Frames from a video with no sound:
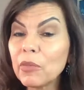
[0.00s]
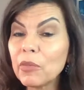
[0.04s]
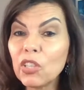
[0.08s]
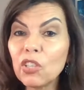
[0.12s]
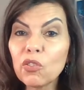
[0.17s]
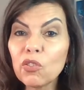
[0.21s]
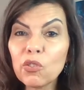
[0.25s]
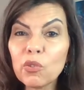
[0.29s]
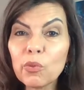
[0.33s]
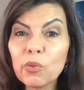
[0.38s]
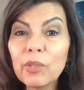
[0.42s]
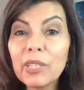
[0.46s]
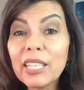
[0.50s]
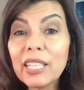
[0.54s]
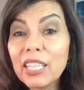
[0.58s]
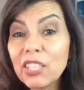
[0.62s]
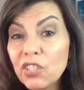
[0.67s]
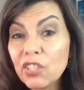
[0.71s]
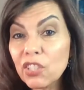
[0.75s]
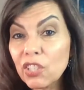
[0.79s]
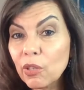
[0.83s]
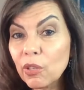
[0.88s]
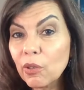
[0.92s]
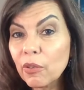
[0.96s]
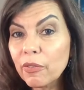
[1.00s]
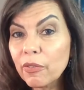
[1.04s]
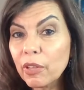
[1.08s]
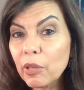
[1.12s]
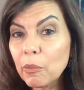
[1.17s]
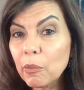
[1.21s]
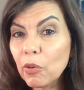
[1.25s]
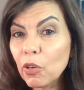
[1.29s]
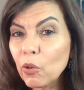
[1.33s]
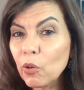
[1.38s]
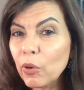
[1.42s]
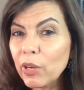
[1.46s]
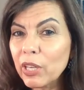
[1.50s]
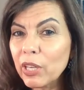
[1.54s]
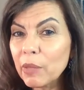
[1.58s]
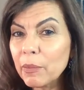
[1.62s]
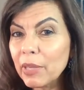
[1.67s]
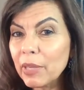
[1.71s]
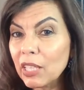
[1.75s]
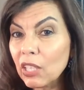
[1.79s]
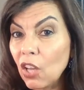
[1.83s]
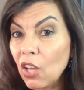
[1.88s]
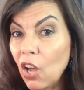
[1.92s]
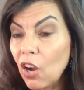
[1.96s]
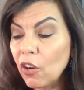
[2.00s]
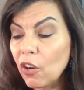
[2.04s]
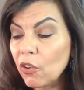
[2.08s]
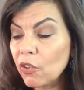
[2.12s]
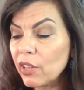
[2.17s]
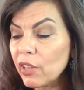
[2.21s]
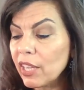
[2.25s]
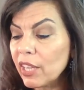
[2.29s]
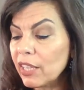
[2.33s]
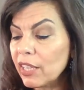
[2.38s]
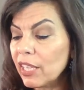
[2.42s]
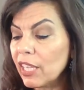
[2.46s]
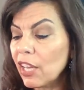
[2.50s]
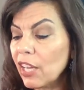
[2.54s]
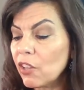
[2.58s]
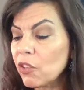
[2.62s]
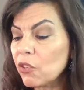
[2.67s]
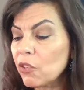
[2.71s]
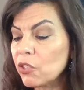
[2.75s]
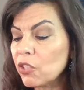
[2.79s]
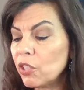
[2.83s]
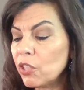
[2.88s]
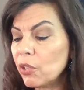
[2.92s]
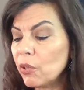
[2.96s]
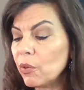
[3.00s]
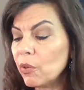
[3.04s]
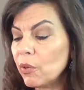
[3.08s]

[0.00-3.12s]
Usually 2 of them are going to be longer than the other 2.